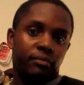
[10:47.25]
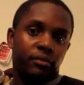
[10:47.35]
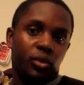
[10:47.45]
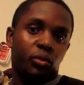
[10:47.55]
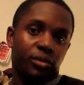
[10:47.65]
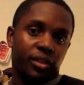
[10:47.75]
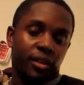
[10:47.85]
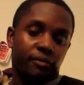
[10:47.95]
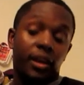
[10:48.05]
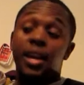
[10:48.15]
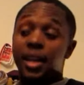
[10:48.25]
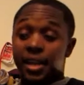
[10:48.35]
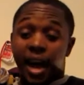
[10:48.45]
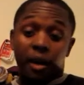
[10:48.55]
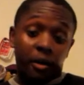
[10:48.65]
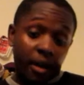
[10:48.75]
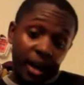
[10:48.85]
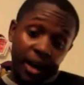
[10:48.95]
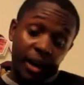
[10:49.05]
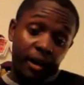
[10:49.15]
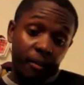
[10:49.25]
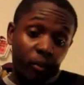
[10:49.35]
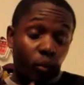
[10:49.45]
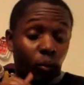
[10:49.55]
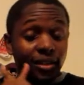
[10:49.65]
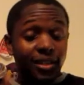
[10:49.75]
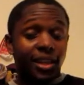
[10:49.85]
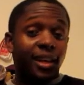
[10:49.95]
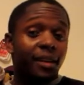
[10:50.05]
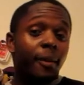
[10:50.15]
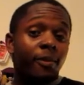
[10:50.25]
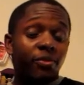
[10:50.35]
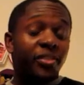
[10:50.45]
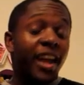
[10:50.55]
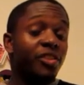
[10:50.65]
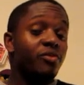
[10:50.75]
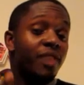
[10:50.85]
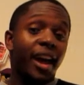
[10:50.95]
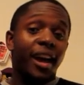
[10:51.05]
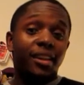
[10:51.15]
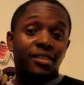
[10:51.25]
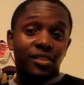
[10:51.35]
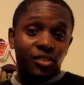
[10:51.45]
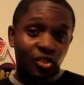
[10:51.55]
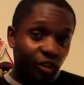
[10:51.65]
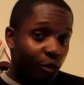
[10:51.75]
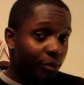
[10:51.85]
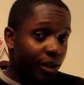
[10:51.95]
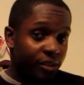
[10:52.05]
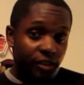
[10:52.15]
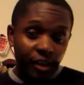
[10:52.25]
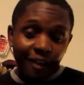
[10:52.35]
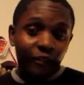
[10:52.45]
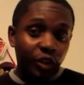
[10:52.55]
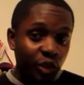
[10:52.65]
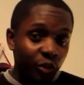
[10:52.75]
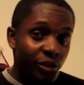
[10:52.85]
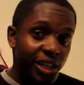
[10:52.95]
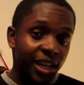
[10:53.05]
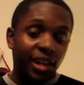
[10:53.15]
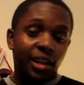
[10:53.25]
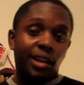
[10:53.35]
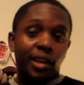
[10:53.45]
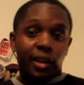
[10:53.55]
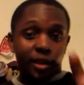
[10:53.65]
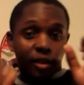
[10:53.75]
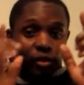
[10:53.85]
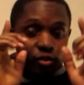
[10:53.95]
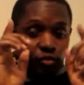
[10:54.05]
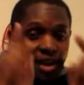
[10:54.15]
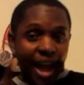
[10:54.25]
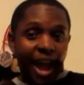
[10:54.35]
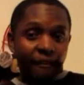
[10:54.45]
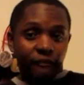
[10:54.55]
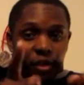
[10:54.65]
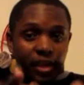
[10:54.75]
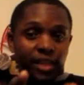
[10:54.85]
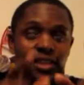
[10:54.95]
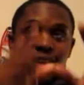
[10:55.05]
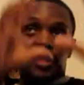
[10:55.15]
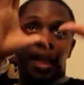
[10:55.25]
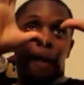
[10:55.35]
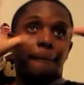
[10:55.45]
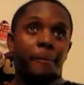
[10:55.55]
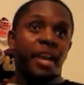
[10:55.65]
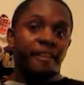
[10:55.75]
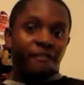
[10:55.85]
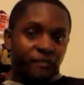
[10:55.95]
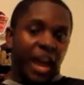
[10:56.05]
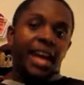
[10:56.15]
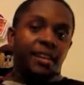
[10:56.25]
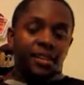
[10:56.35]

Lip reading: it's cool stuff. Now, once again, thank you guys so much for tuning in. Do not forget to hit that big fat